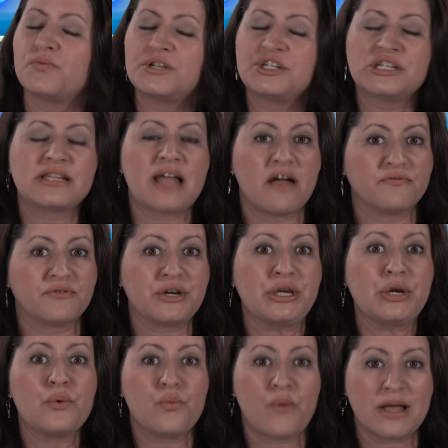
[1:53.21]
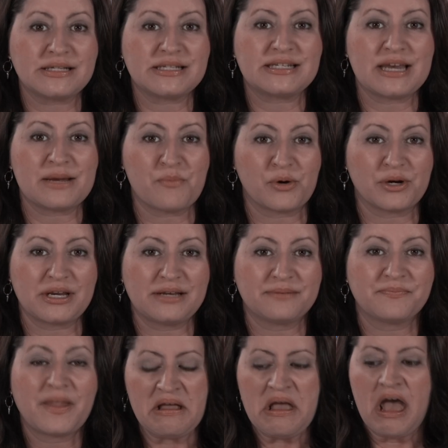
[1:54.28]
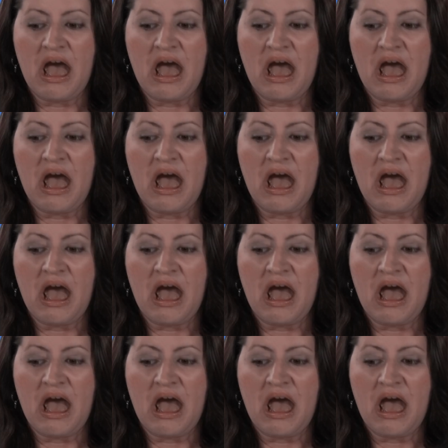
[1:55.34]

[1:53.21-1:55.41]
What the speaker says: which is every Wednesday morning.